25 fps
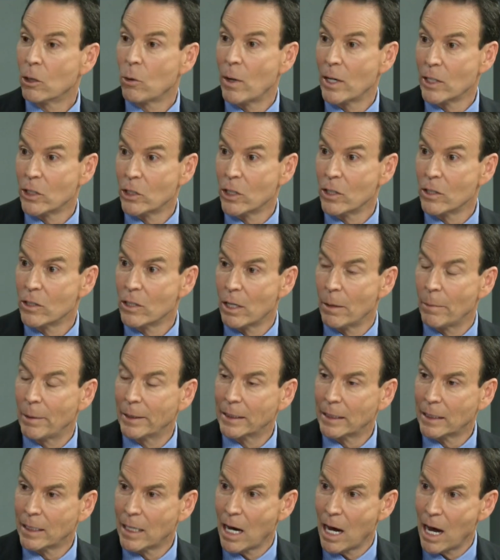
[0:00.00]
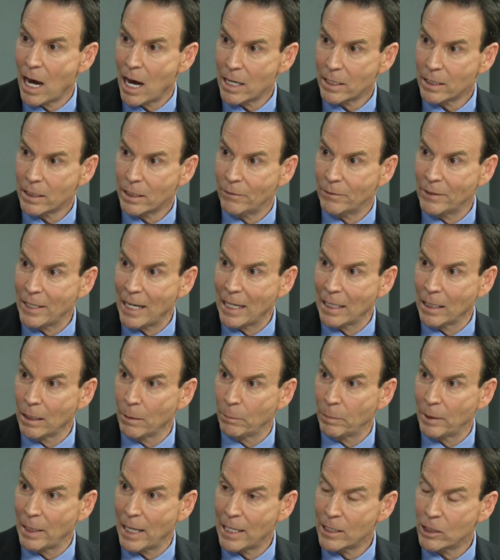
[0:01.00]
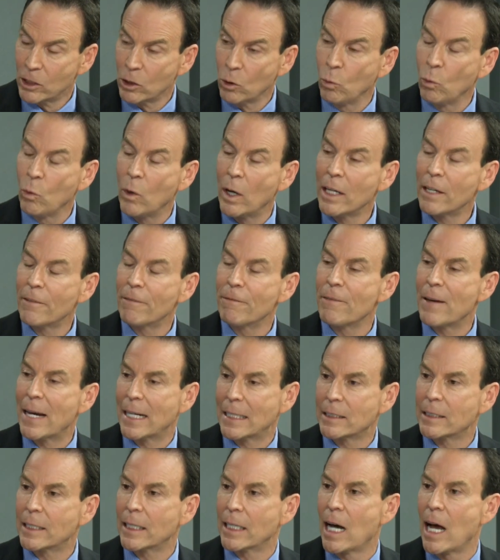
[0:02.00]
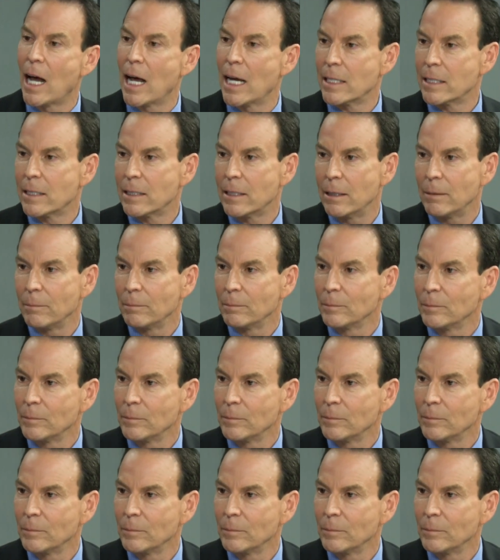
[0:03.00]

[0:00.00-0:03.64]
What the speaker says: of questions about the cost of dental implants. So what affects the cost?